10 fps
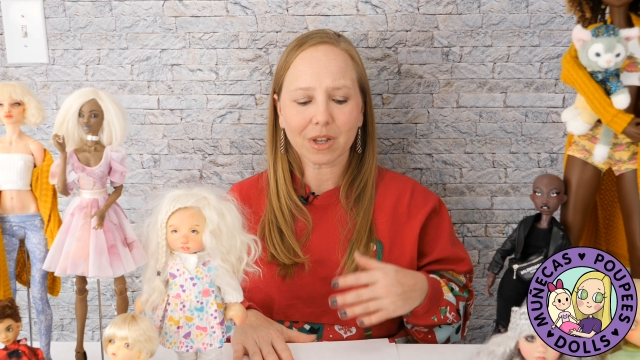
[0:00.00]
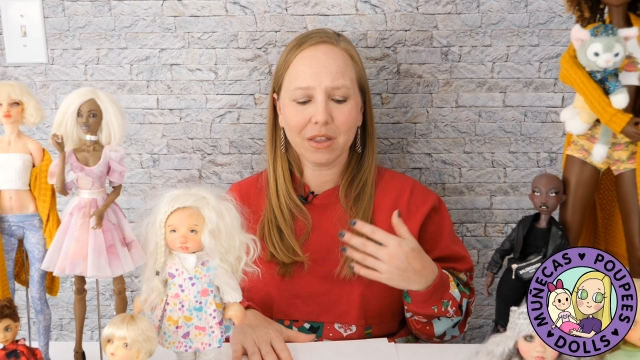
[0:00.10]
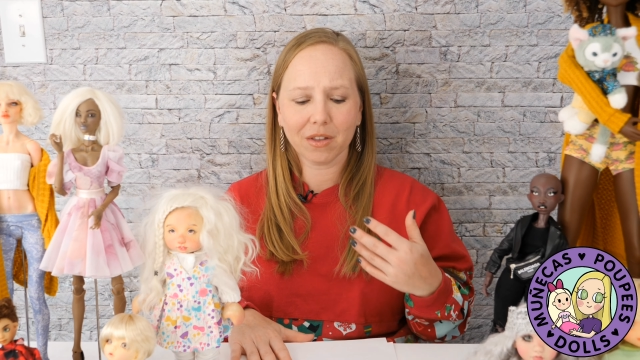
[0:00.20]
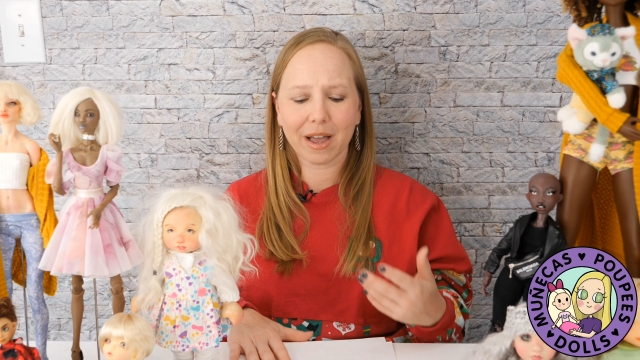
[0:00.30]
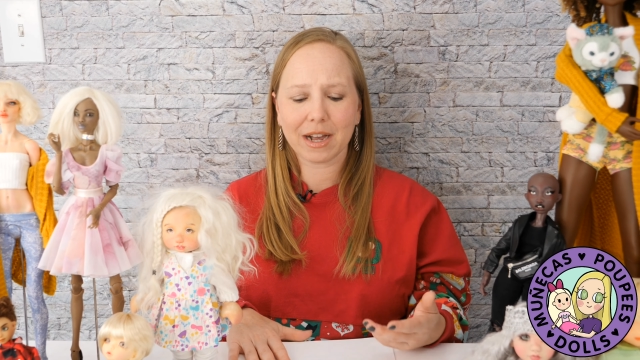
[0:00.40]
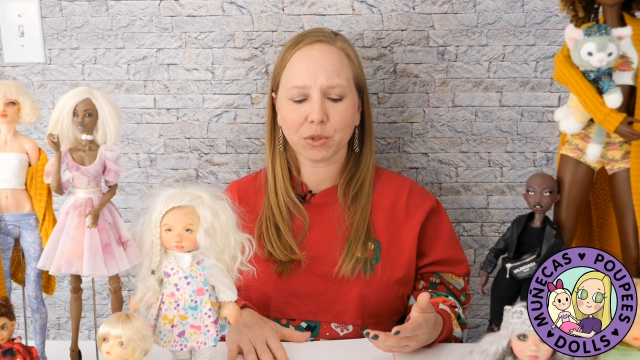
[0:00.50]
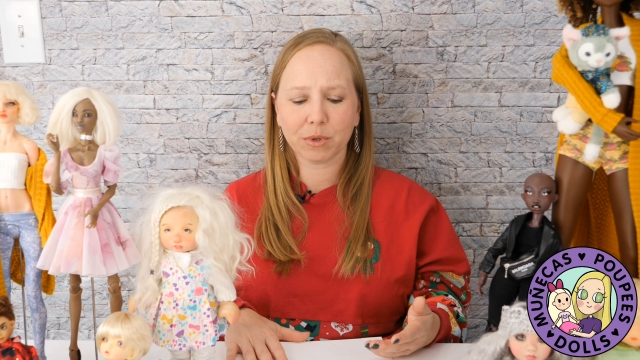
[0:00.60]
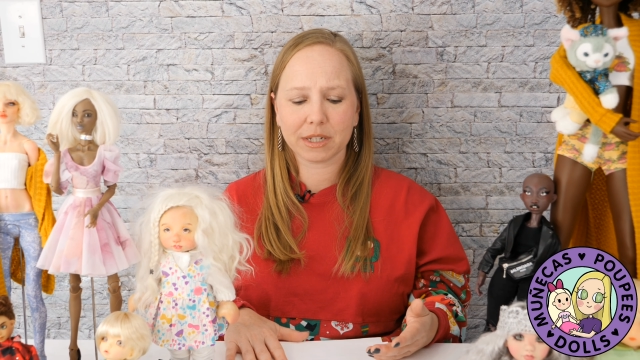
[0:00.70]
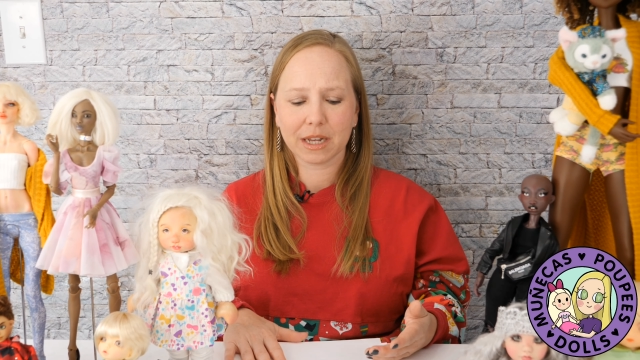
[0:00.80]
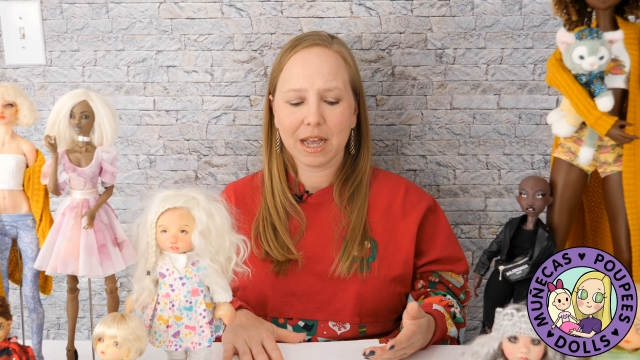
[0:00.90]
And the last
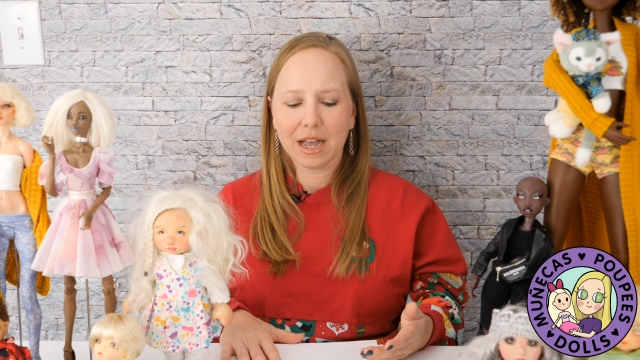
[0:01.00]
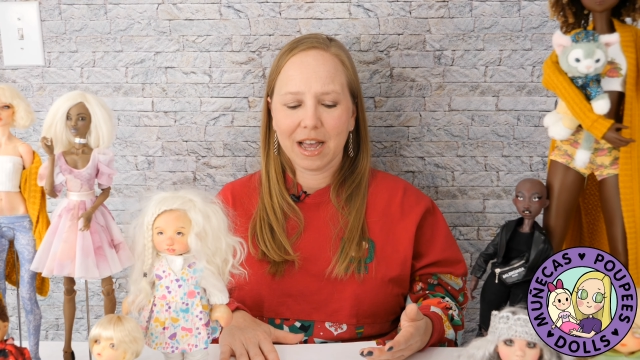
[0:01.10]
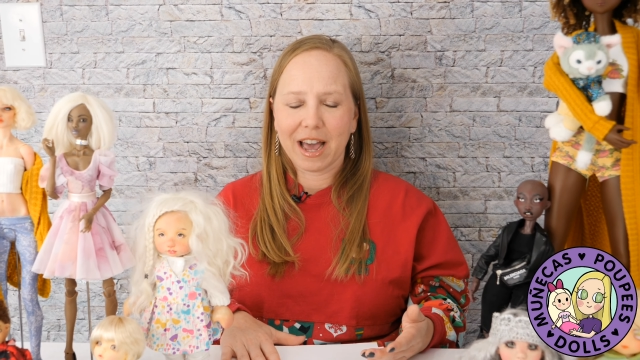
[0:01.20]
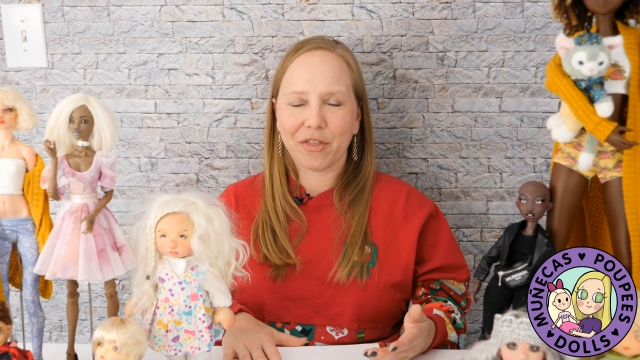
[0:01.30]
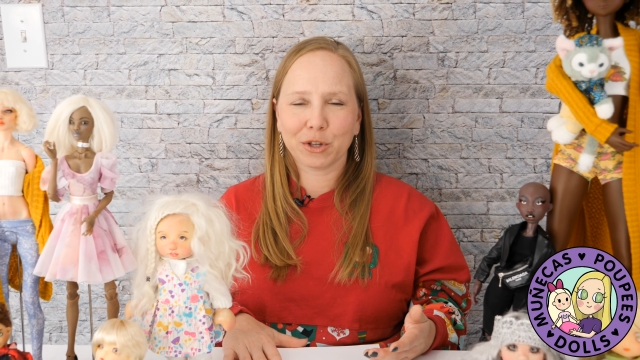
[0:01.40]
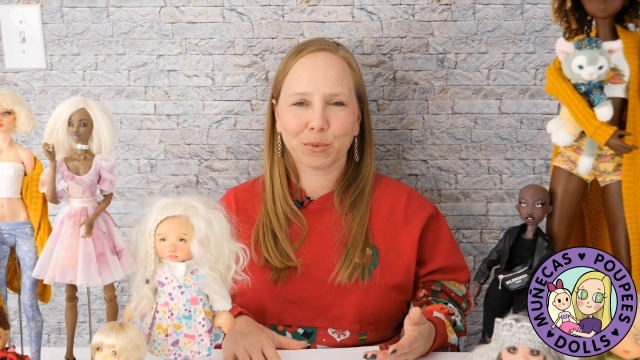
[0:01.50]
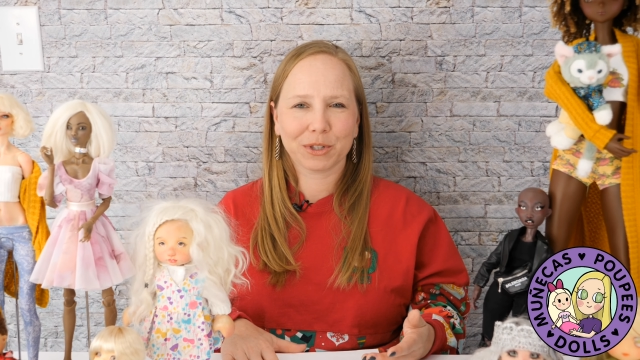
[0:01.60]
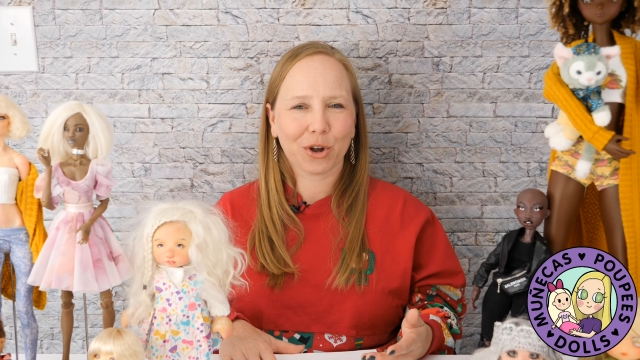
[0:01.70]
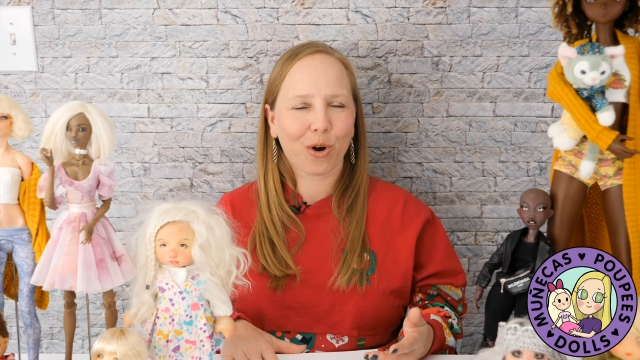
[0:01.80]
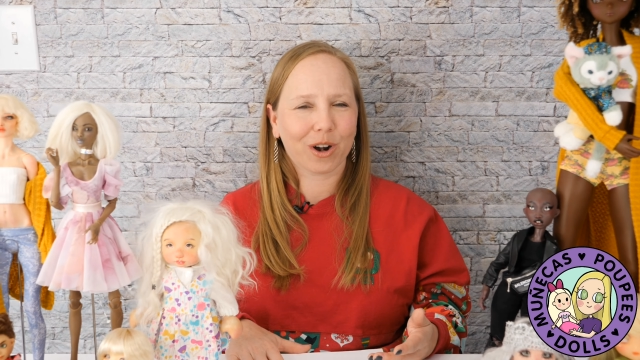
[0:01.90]
one is, and this
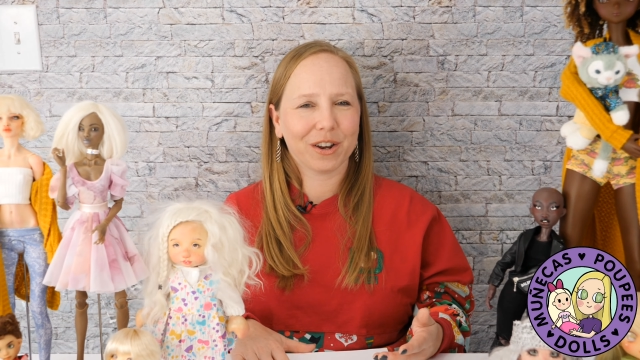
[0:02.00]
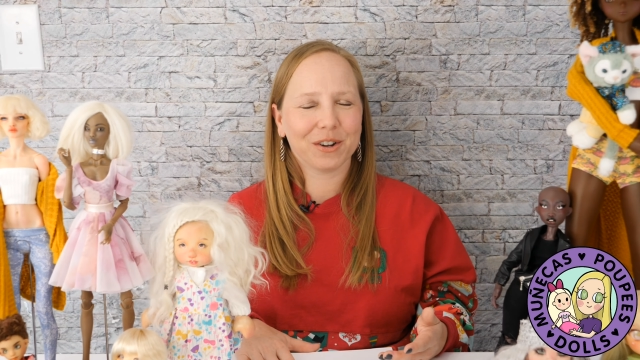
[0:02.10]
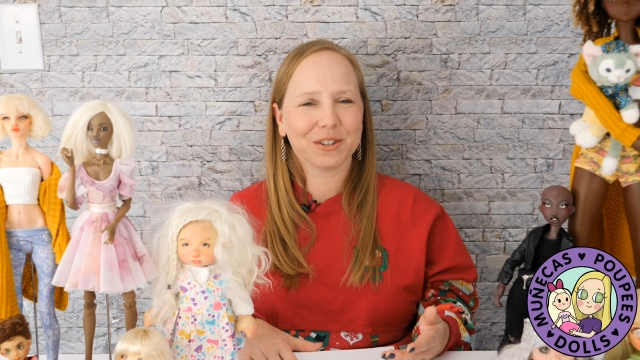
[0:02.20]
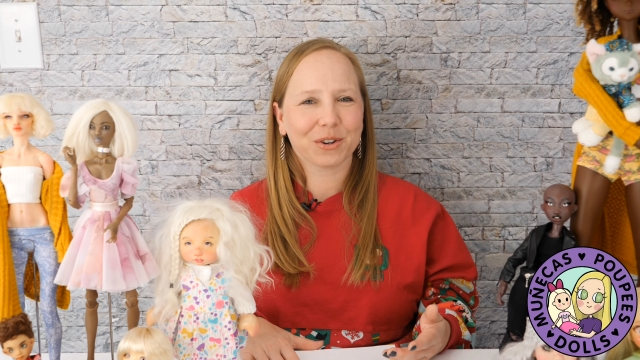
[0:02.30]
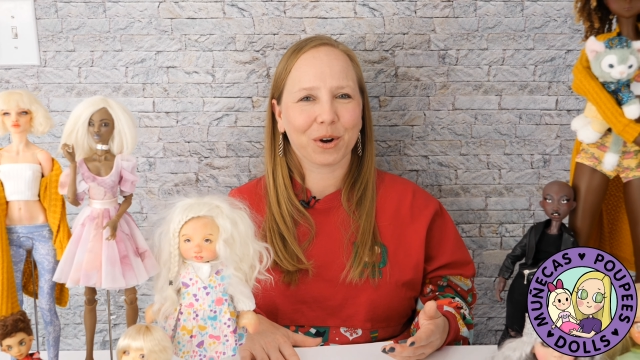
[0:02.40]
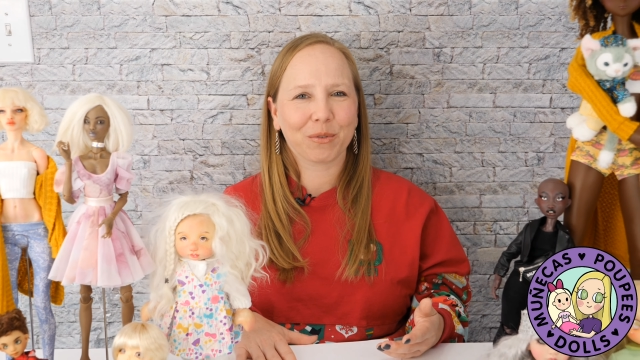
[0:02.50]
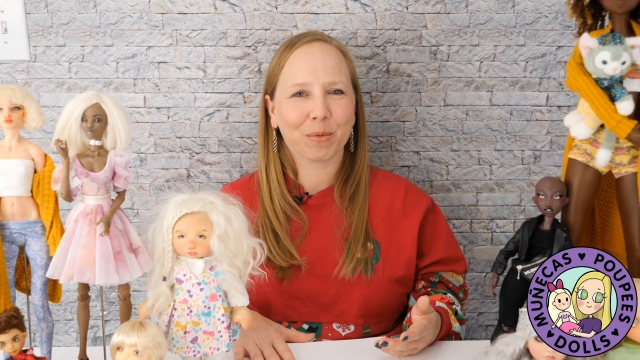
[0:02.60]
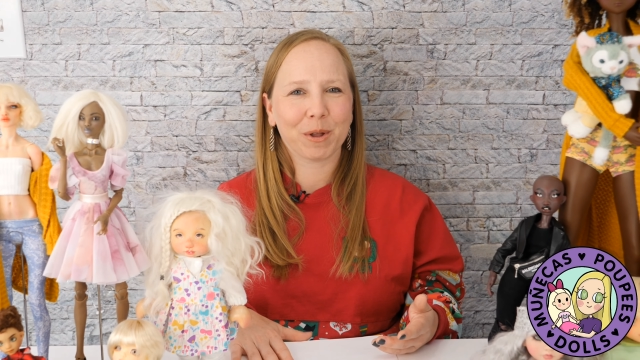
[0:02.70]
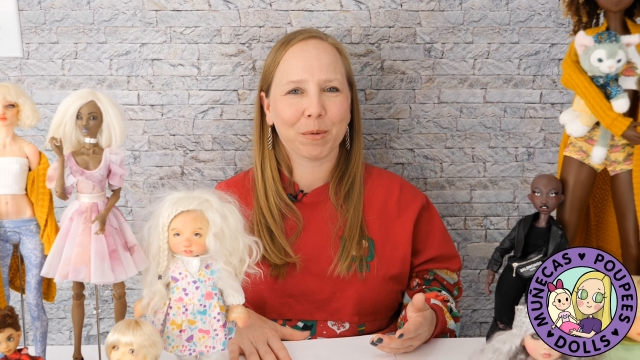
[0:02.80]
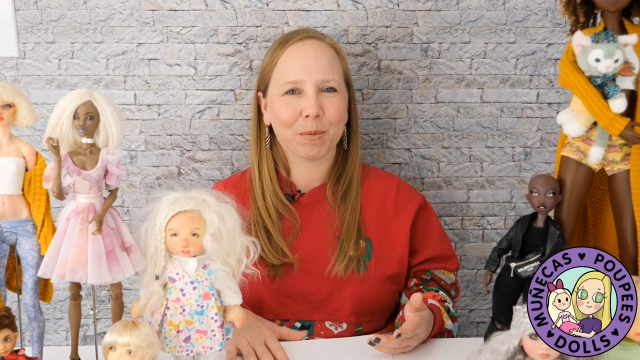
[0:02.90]
one's hard, I know it's hard
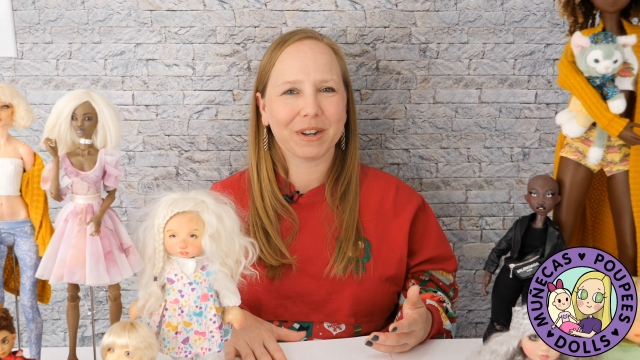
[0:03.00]
for people,